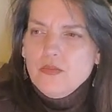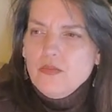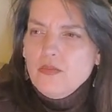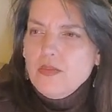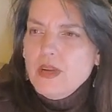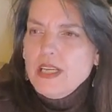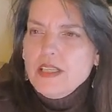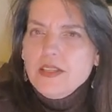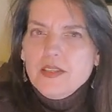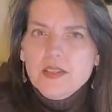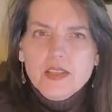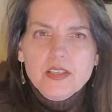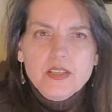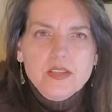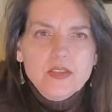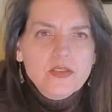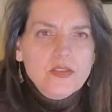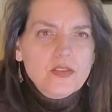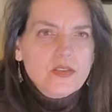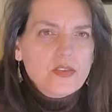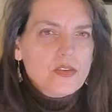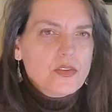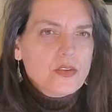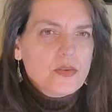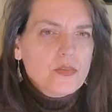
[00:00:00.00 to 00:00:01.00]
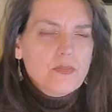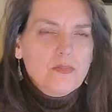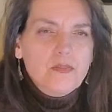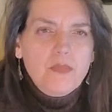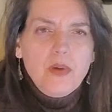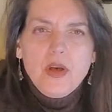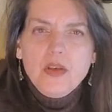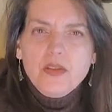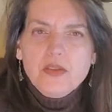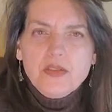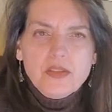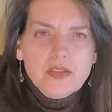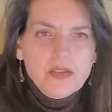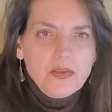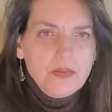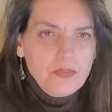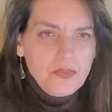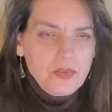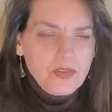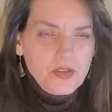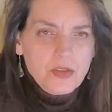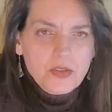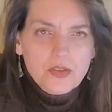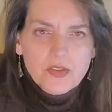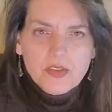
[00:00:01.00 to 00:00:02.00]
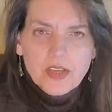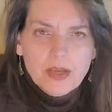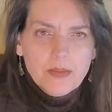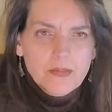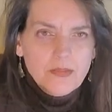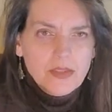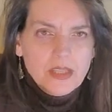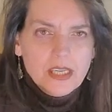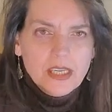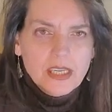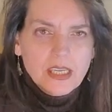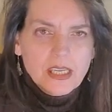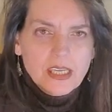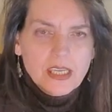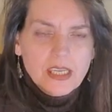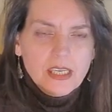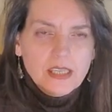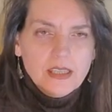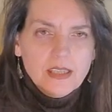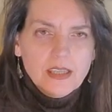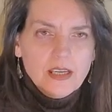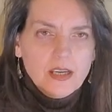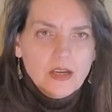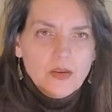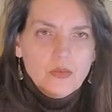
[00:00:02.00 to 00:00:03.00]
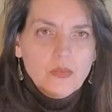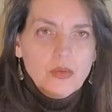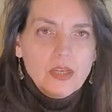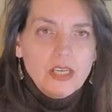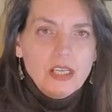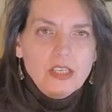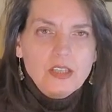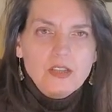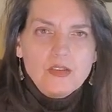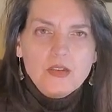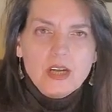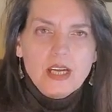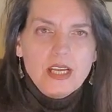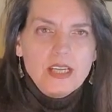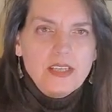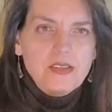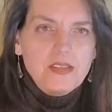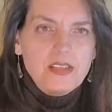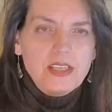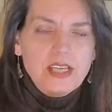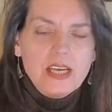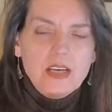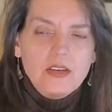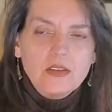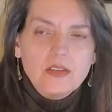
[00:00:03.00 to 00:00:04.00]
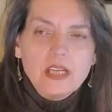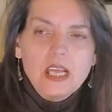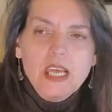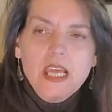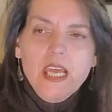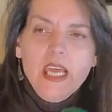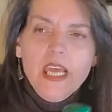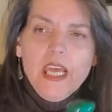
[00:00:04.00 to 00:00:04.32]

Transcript: resins or balsams or something in there when it dries down.